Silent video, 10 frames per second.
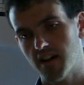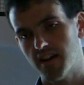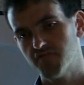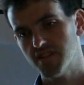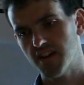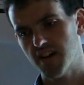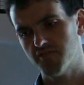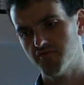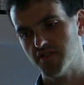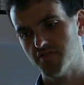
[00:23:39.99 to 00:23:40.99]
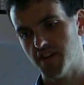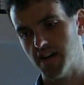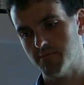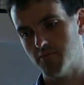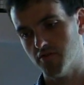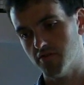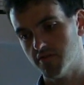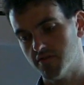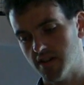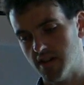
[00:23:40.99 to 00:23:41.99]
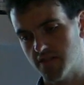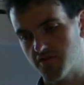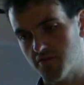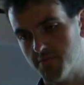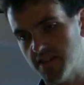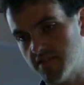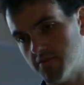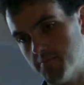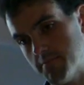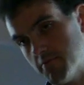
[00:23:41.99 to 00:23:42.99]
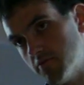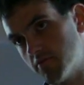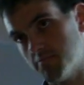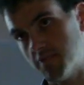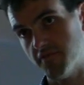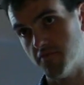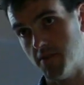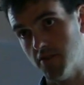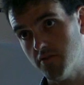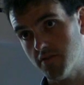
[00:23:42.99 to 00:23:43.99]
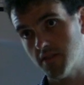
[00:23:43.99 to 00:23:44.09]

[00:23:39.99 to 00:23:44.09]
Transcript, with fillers: really either real-time or uh, turn-based, there are people who compete for both.